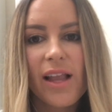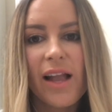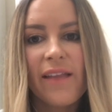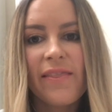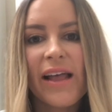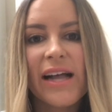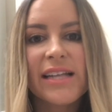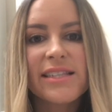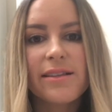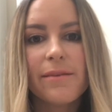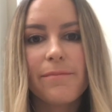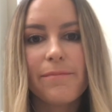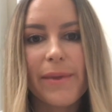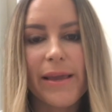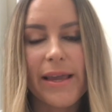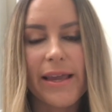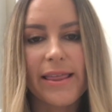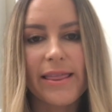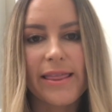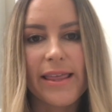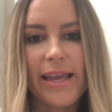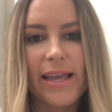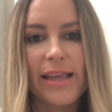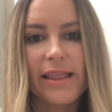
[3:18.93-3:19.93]
and that's a big
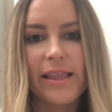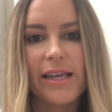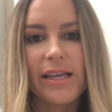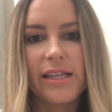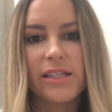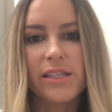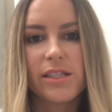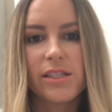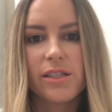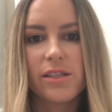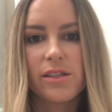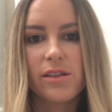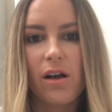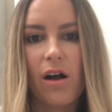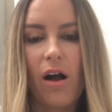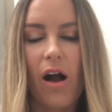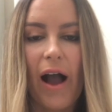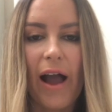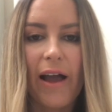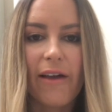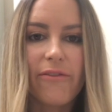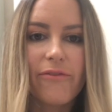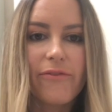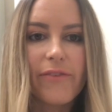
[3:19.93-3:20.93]
thing that's
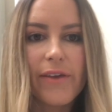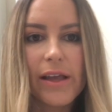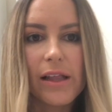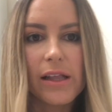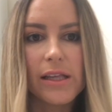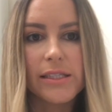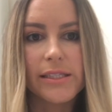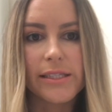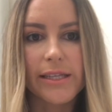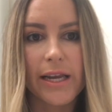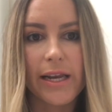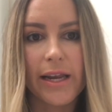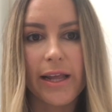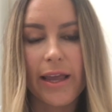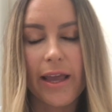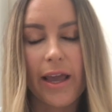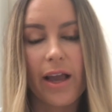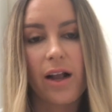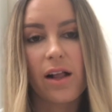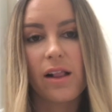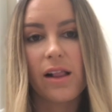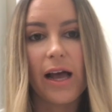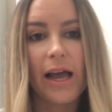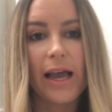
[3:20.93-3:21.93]
I feel is going to
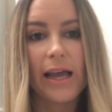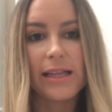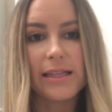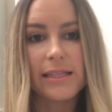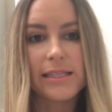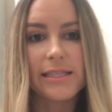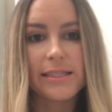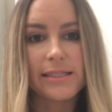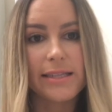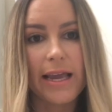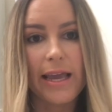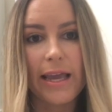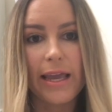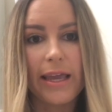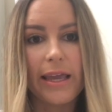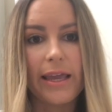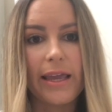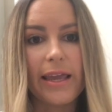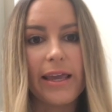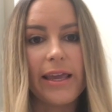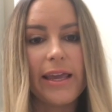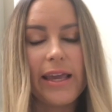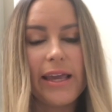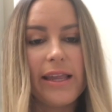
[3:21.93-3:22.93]
get clients
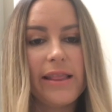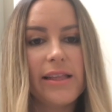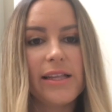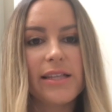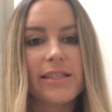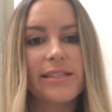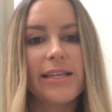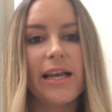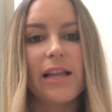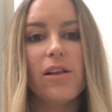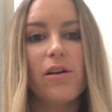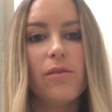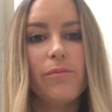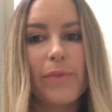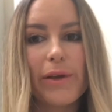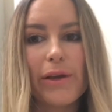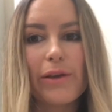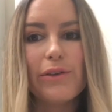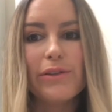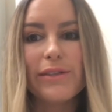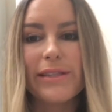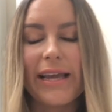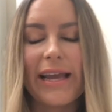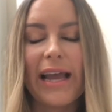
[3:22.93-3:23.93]
staying in the salon
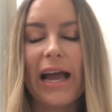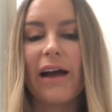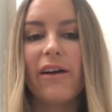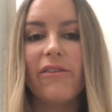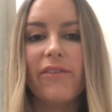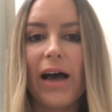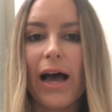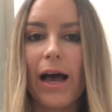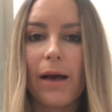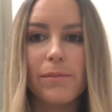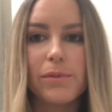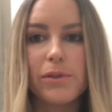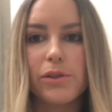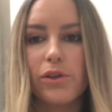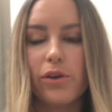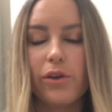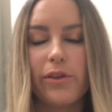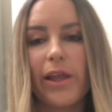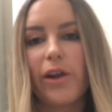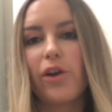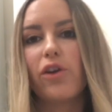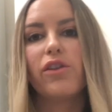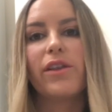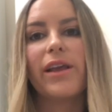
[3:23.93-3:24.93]
because they have absolute
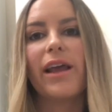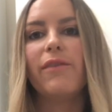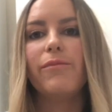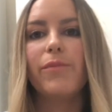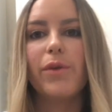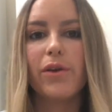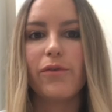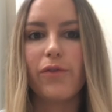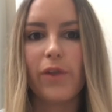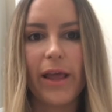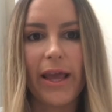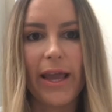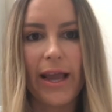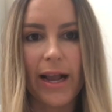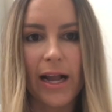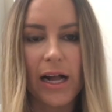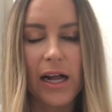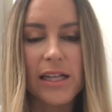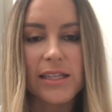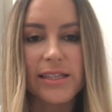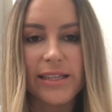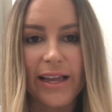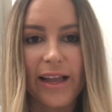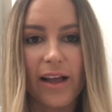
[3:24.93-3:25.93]
they not only have beautiful
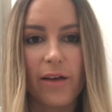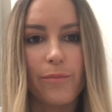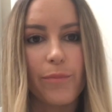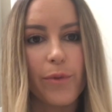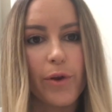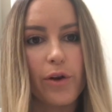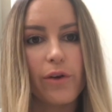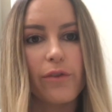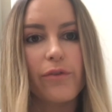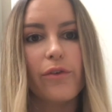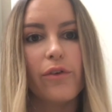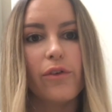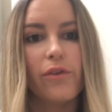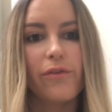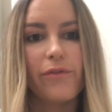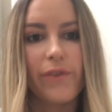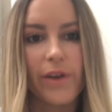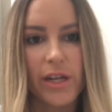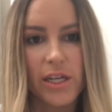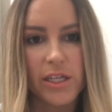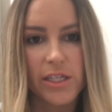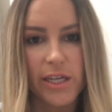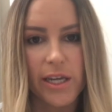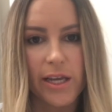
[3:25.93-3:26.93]
haircuts they have beautiful
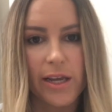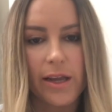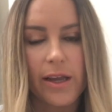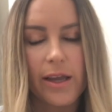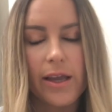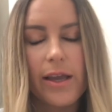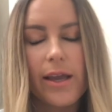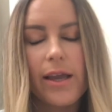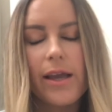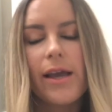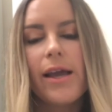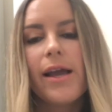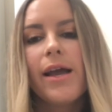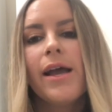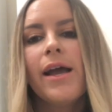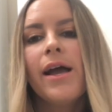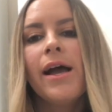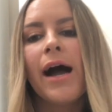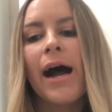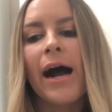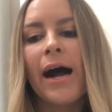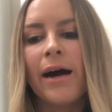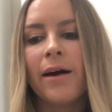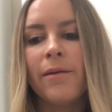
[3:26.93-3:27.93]
finishing
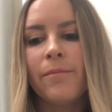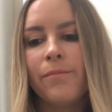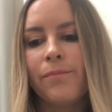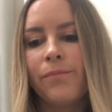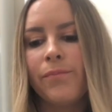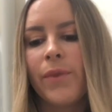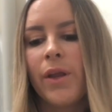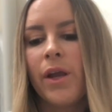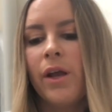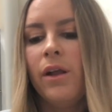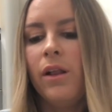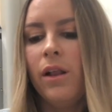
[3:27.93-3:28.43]
um,